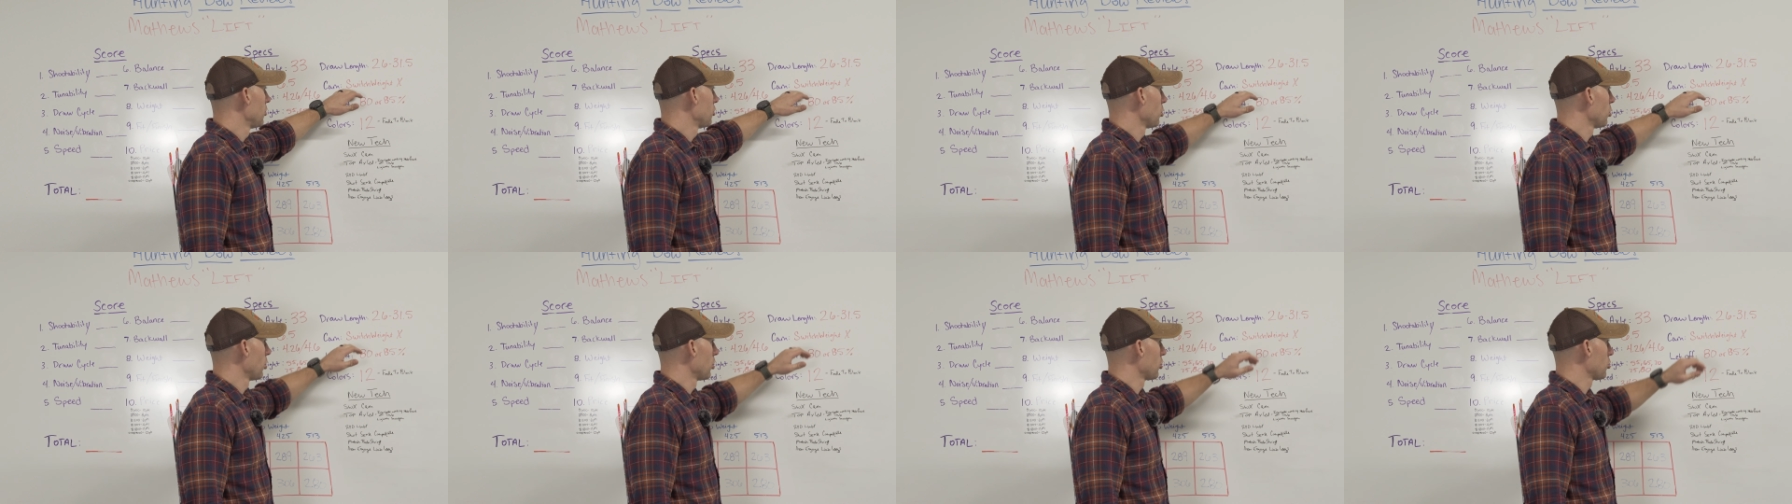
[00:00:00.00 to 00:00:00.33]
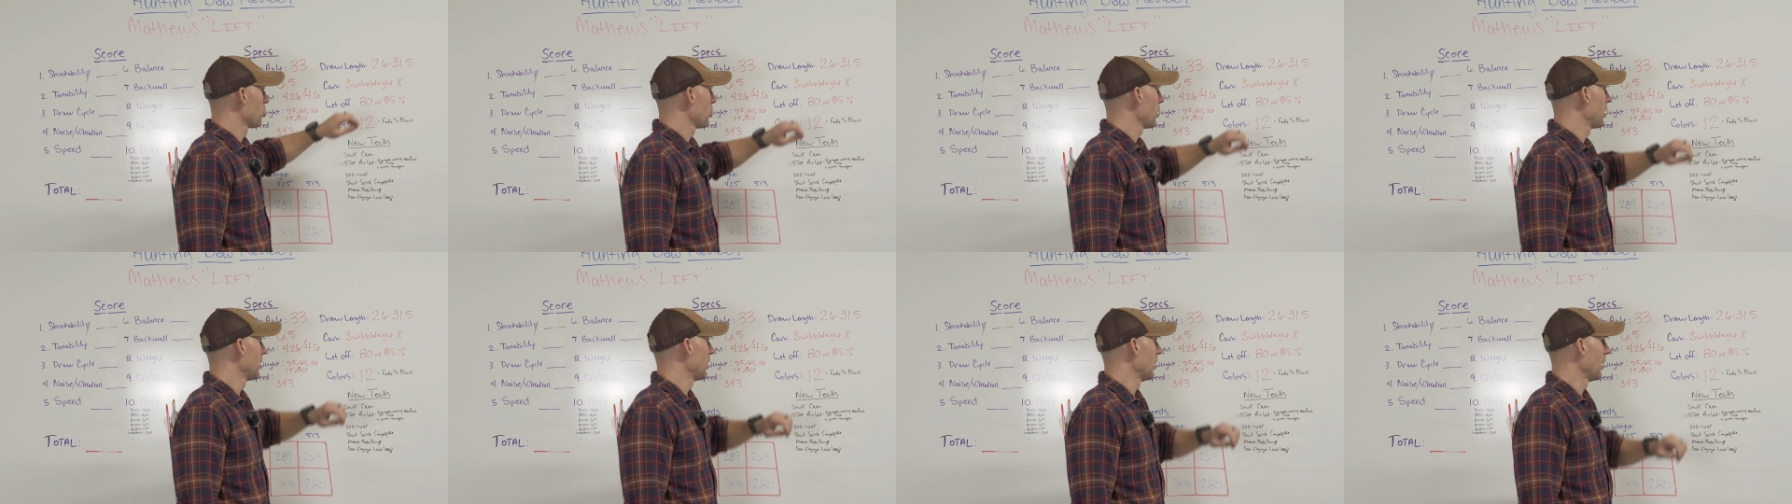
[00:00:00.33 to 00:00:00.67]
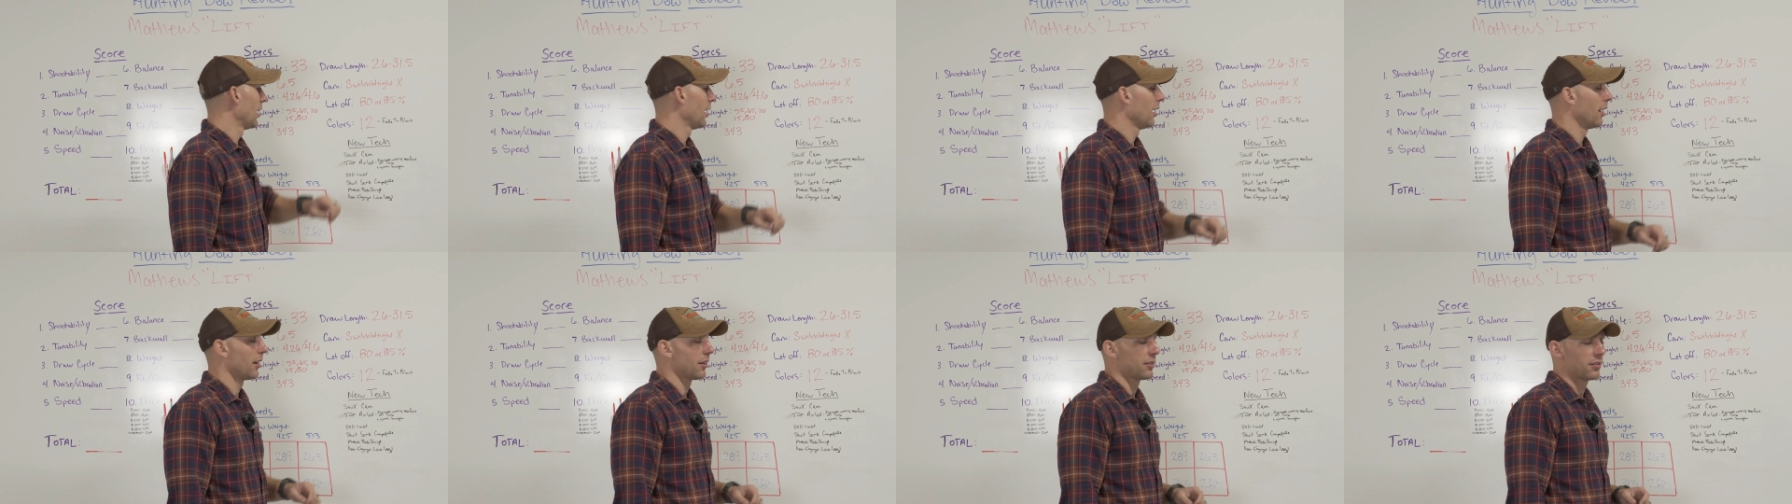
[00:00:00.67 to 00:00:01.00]
Switchweight
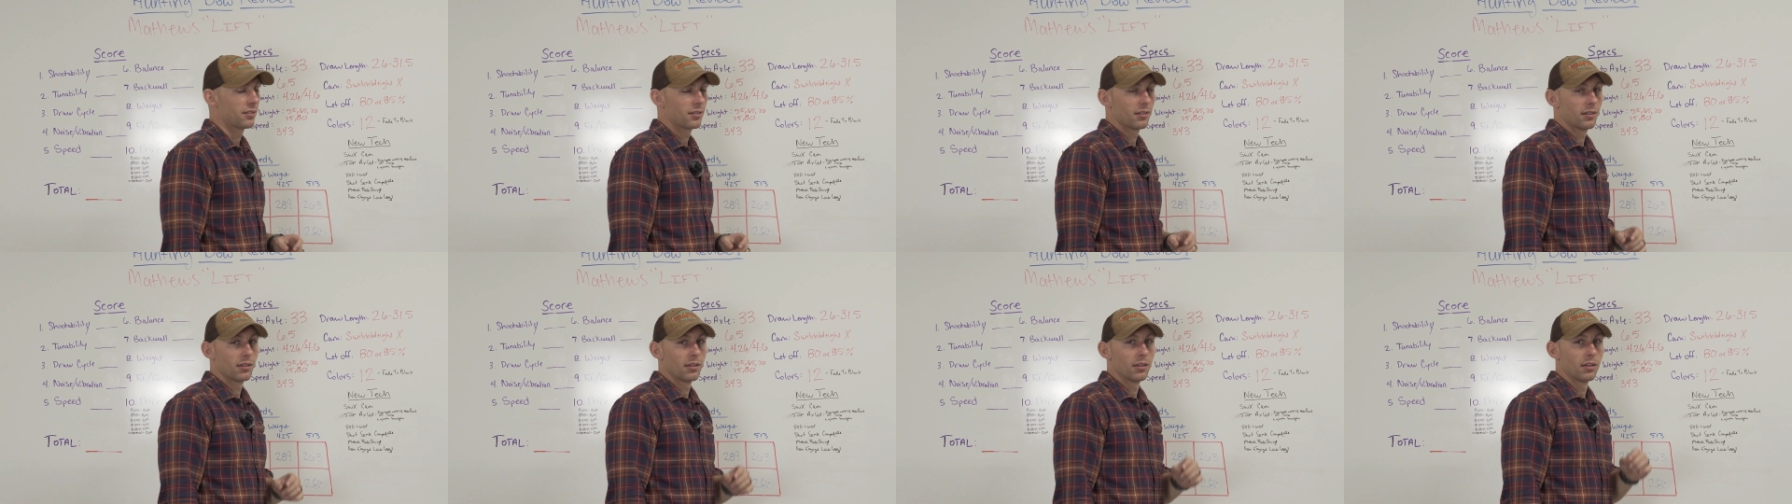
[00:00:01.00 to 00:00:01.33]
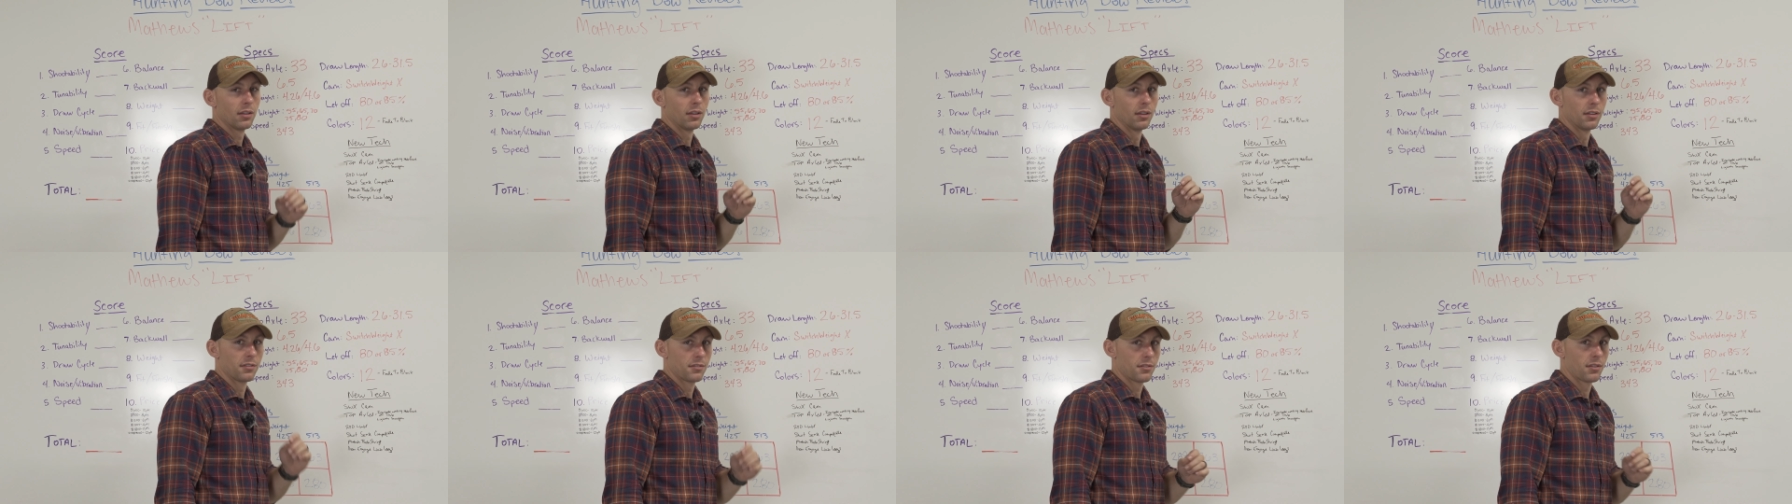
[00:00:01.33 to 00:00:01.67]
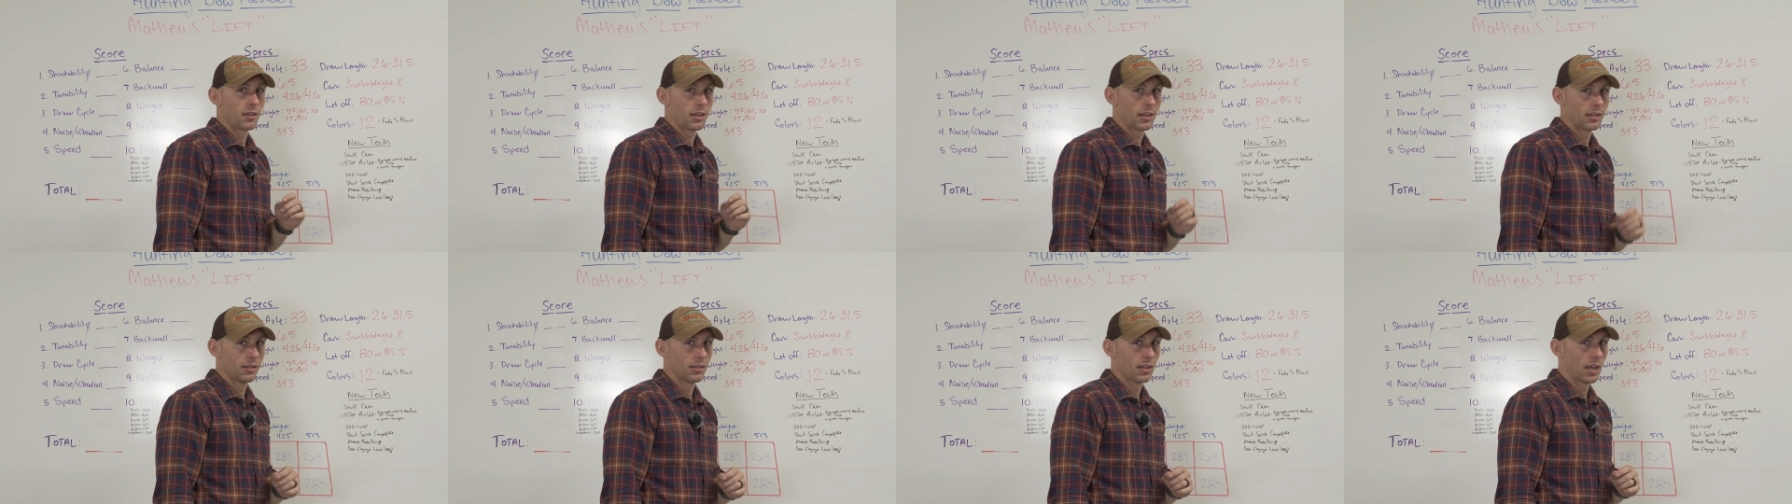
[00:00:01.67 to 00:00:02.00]
X is the
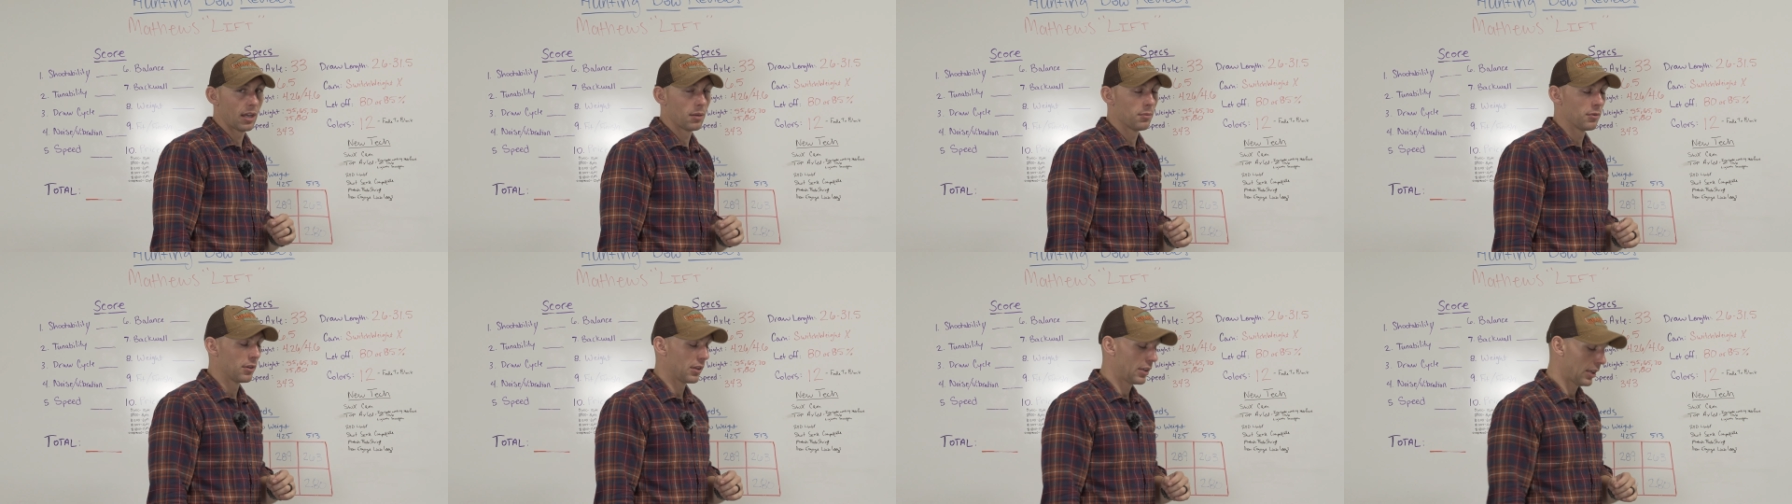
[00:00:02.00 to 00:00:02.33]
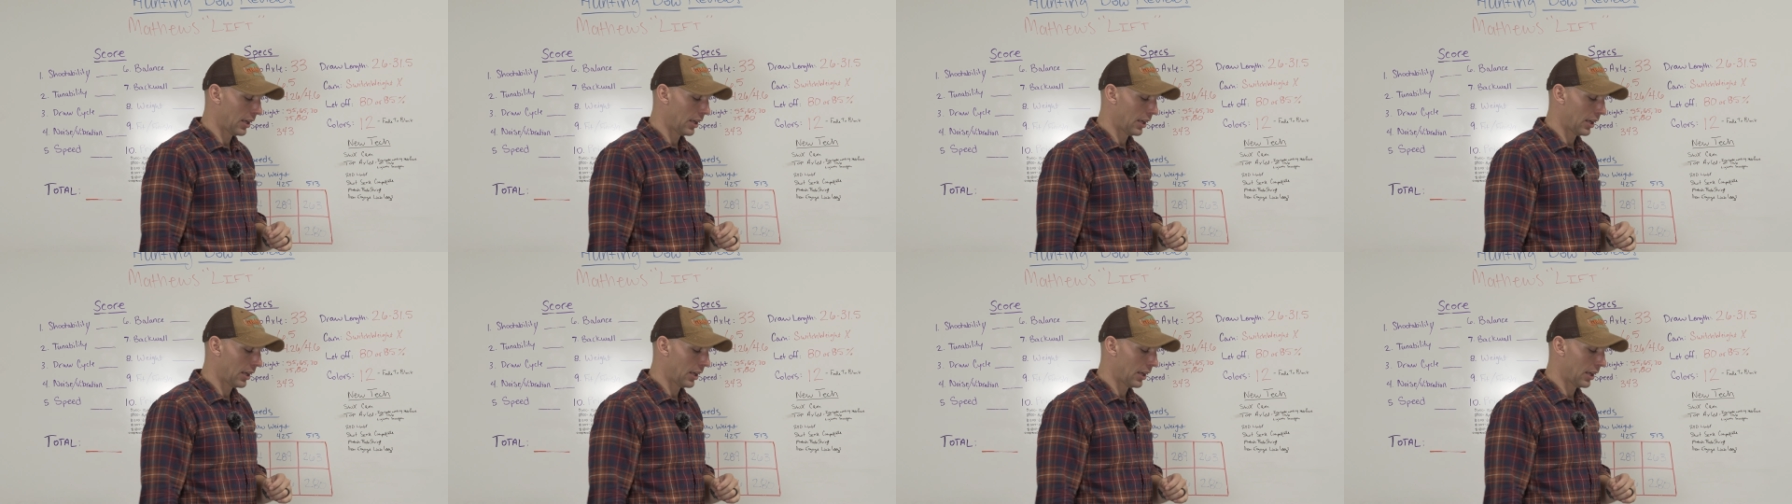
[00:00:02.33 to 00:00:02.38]
name of the